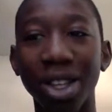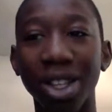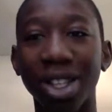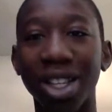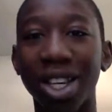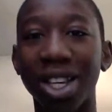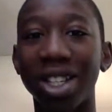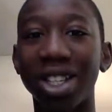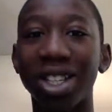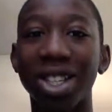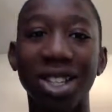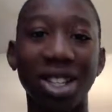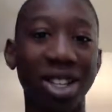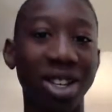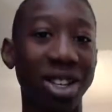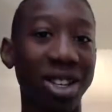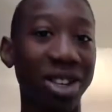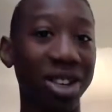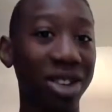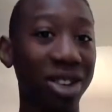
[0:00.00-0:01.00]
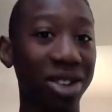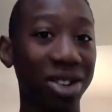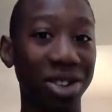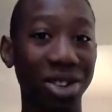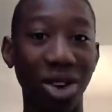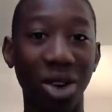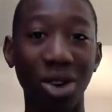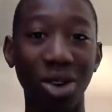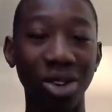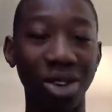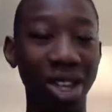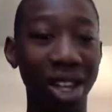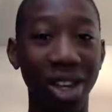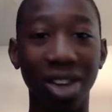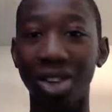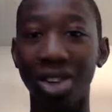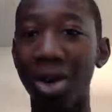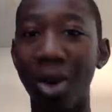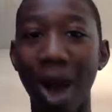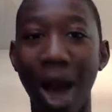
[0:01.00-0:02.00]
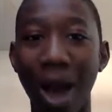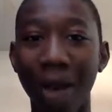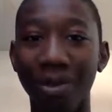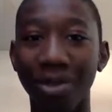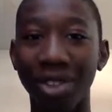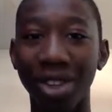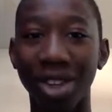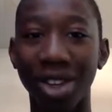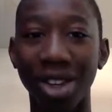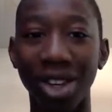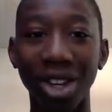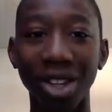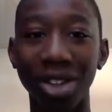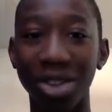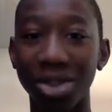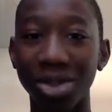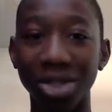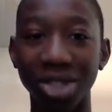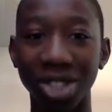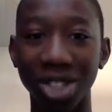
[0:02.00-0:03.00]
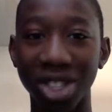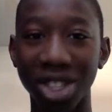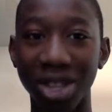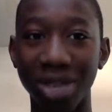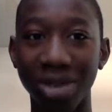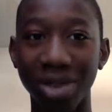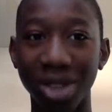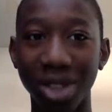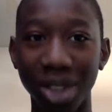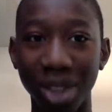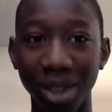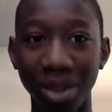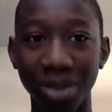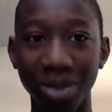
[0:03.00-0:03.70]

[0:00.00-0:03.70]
that don't do the same thing.